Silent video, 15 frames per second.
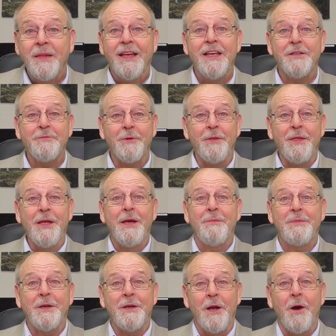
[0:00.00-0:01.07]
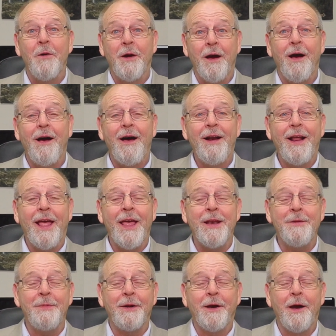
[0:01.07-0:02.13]
is for them to know God
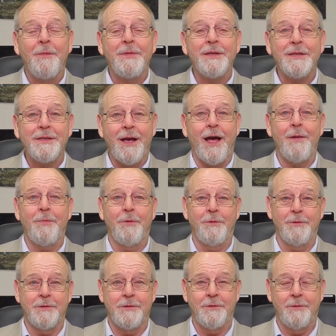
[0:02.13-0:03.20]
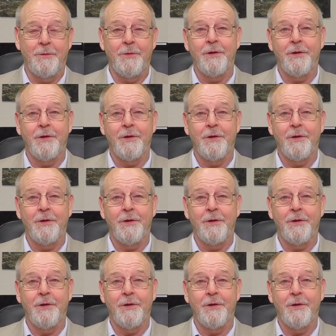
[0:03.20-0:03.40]
and to become disciples.